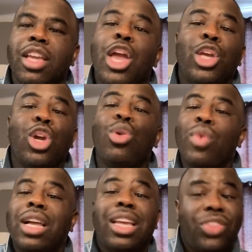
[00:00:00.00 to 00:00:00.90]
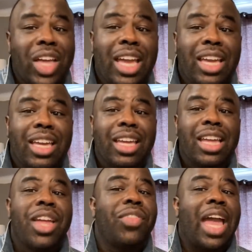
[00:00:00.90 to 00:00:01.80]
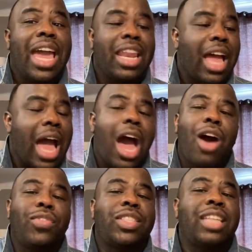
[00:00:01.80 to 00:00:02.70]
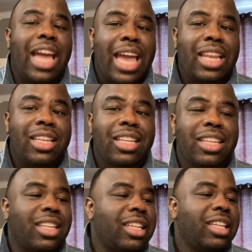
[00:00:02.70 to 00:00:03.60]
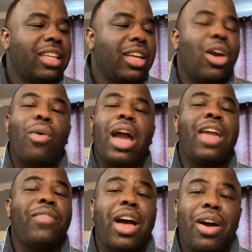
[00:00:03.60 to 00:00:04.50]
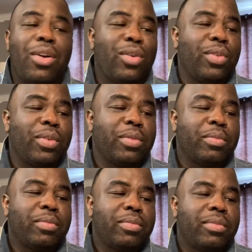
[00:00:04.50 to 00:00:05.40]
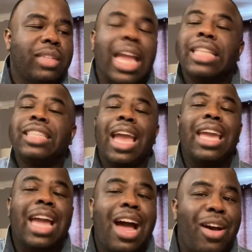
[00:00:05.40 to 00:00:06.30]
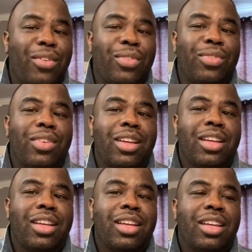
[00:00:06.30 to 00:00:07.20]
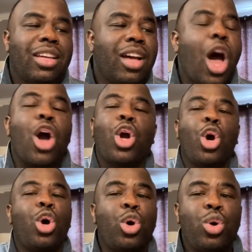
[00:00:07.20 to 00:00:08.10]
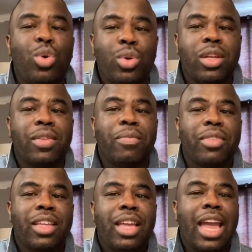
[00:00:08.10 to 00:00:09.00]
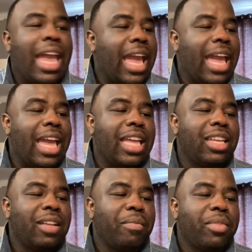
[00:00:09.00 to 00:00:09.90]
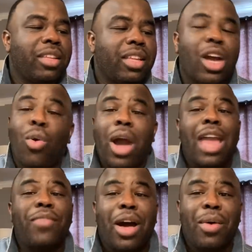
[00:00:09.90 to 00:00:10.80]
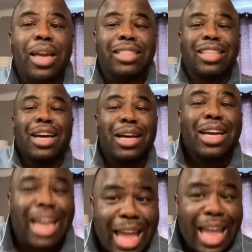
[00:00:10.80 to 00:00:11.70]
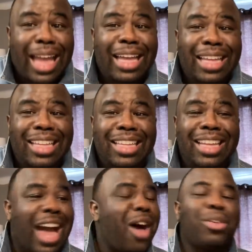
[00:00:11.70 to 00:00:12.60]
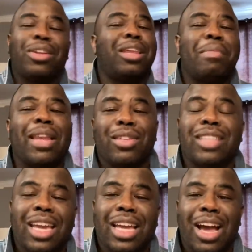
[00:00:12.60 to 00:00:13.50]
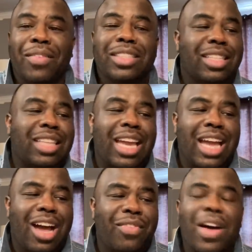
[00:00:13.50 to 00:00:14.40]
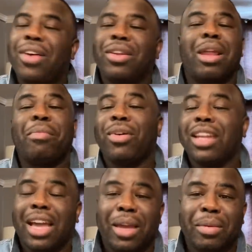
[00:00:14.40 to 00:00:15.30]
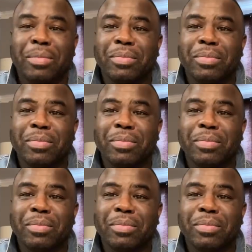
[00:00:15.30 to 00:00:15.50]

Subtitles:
You really think that Offset, Quavo, and Takeoff are cool and Quavo is a good guy? I don't know nothing about no Takeoff. Is it Takeoff? I don't know that boy's name.